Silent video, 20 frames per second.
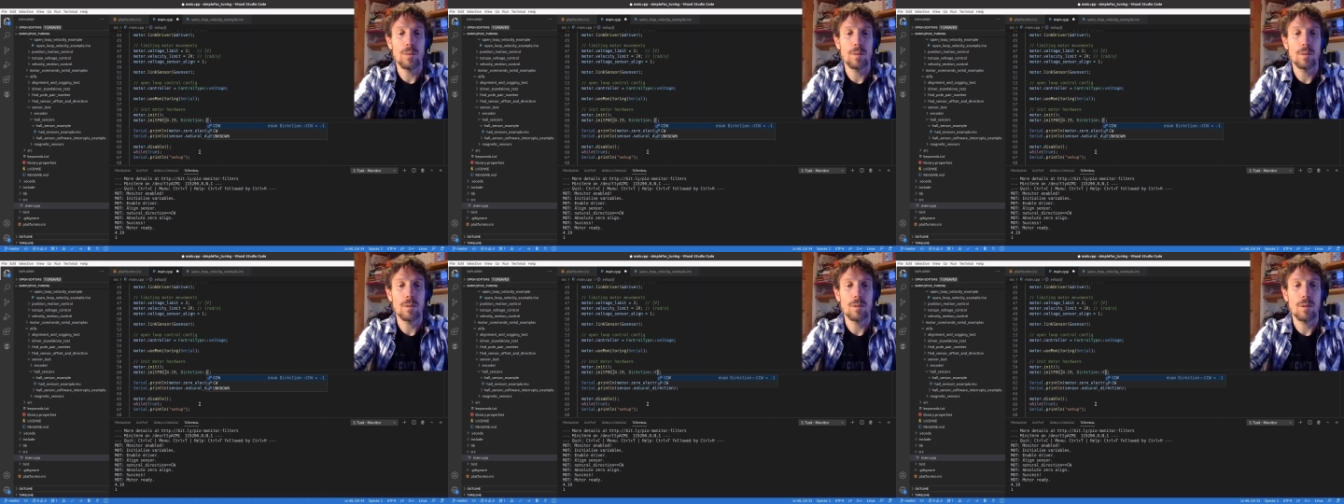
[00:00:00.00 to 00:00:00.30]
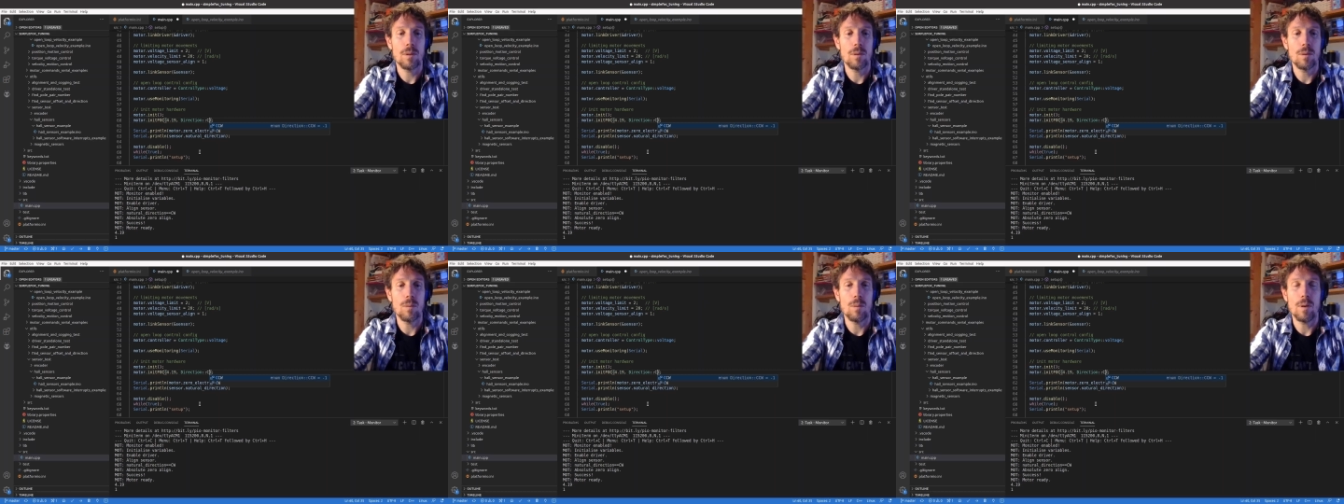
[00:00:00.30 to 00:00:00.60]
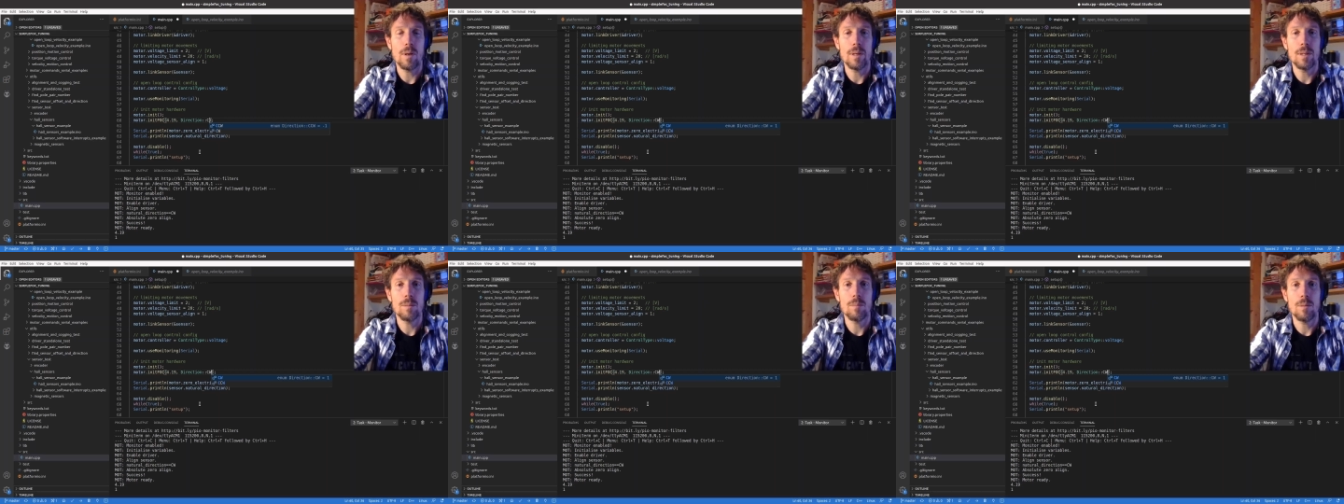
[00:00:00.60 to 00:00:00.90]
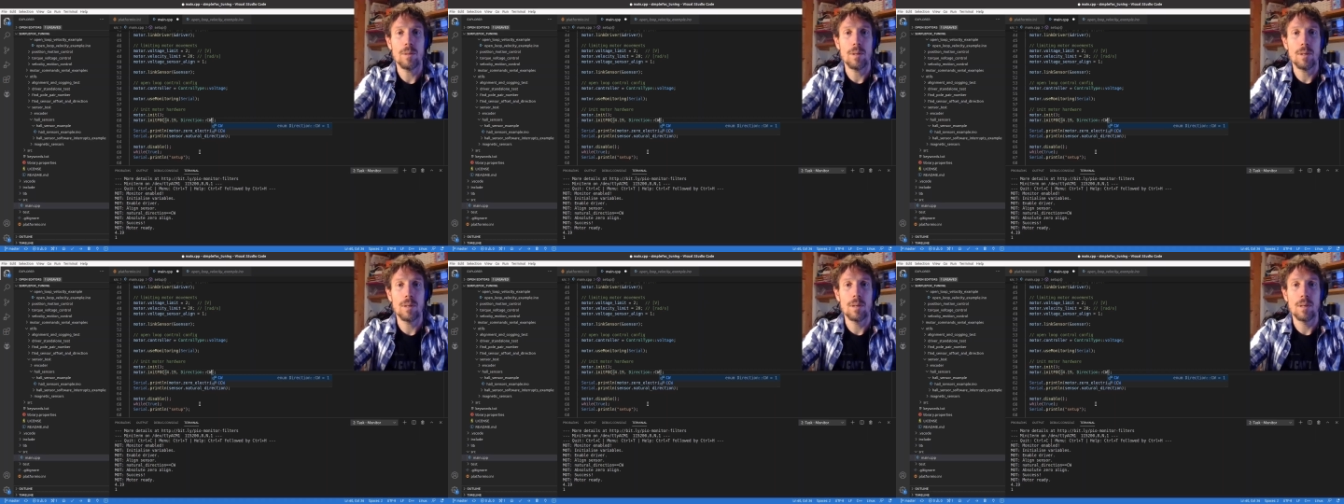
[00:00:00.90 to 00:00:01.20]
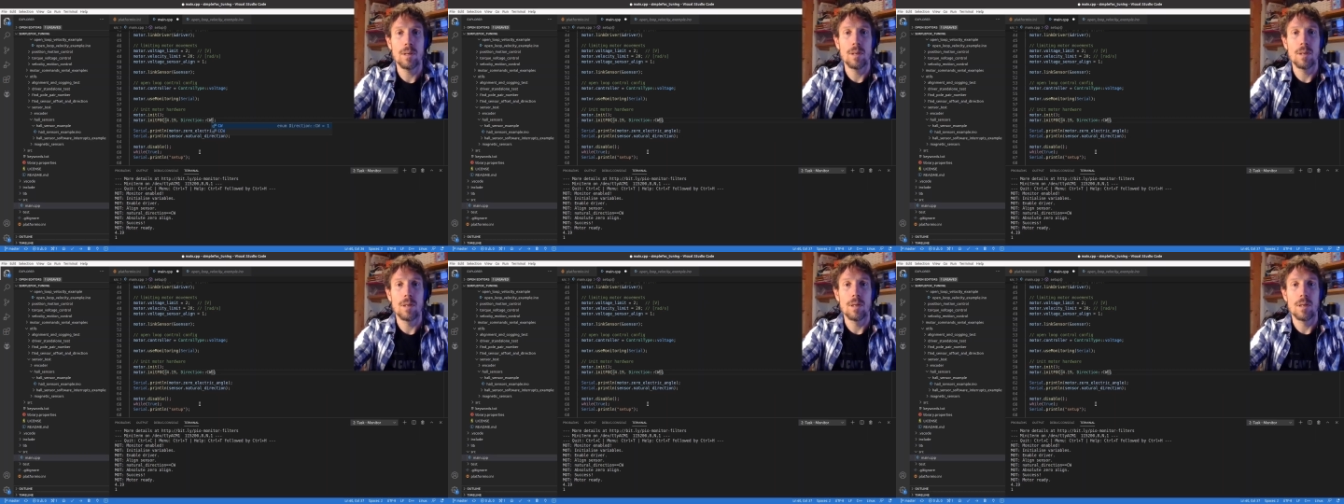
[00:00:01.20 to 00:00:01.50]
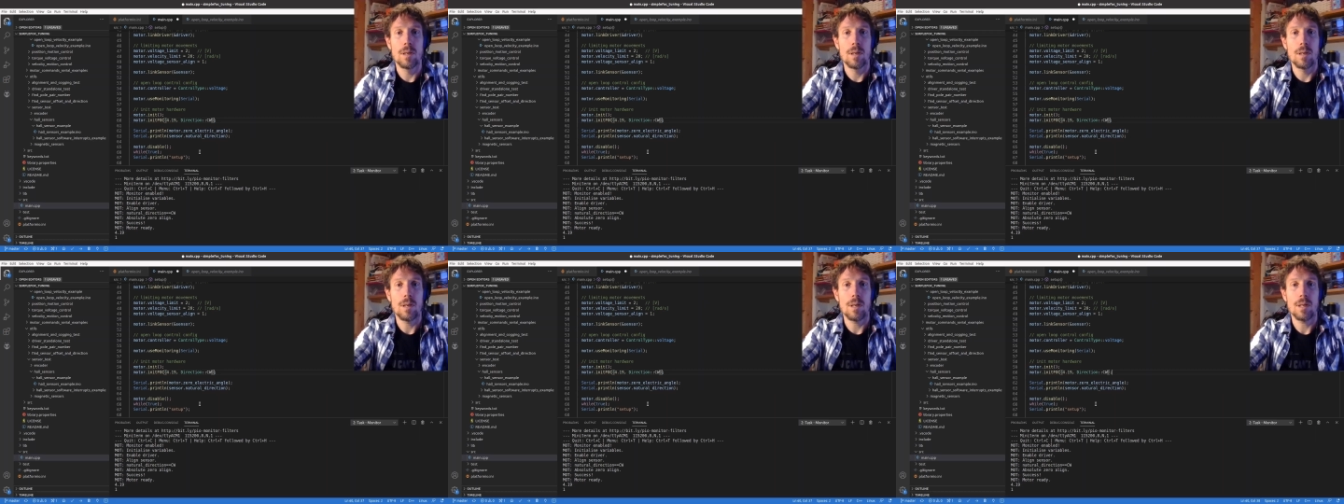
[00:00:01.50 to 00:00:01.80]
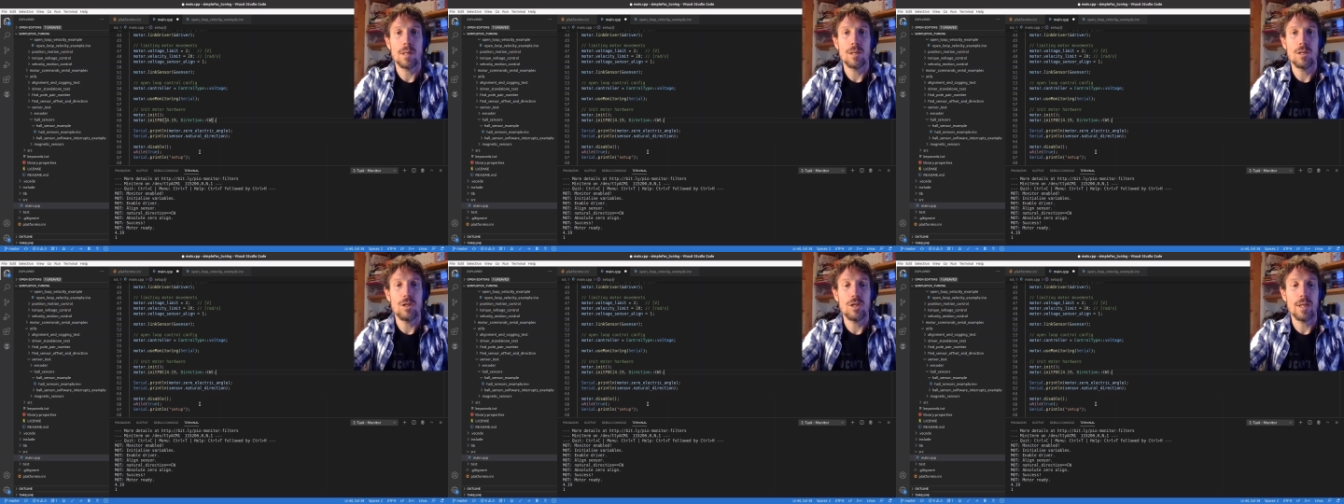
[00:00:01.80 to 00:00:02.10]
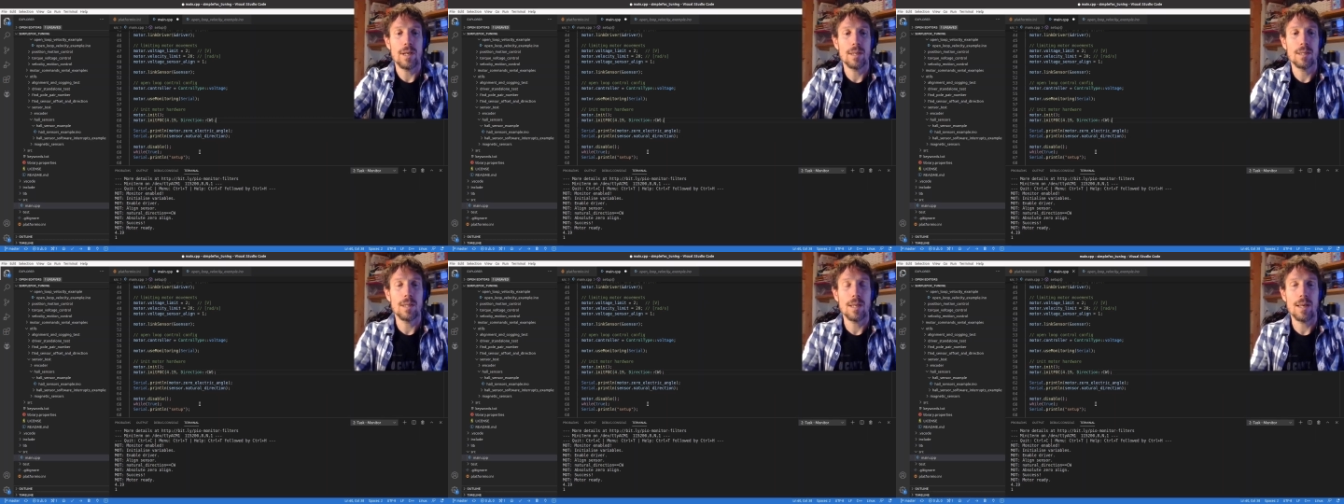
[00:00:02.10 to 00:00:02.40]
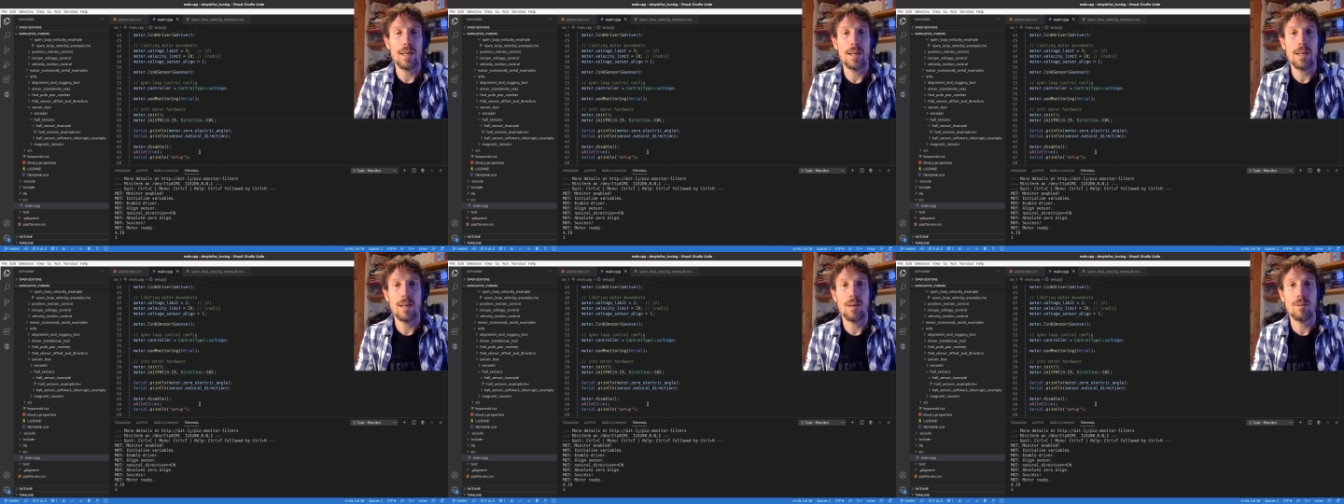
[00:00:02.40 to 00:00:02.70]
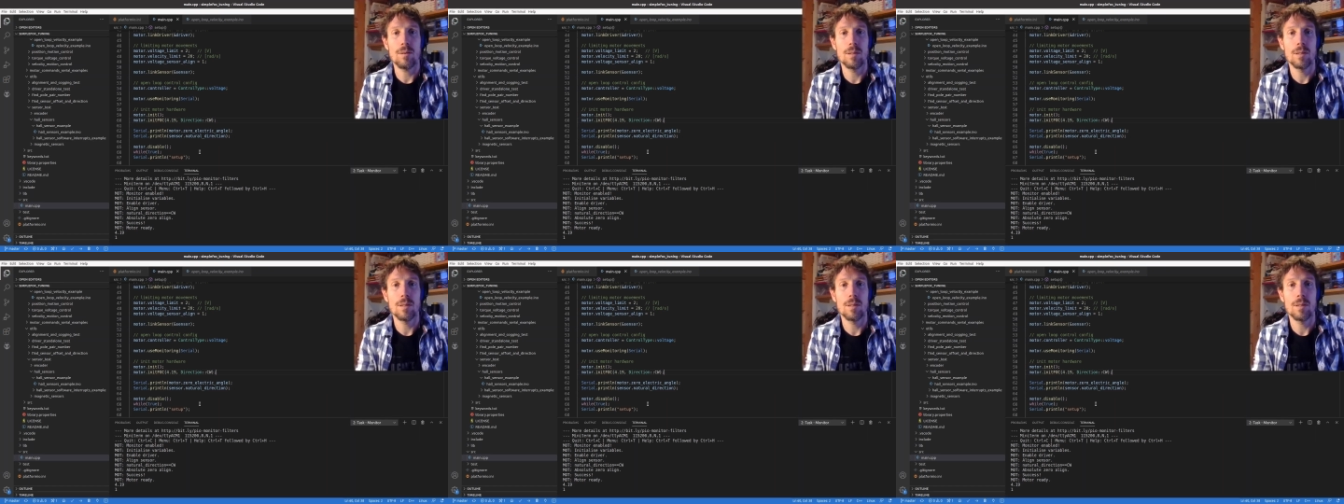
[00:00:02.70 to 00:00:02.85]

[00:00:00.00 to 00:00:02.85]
clockwise but I can check that now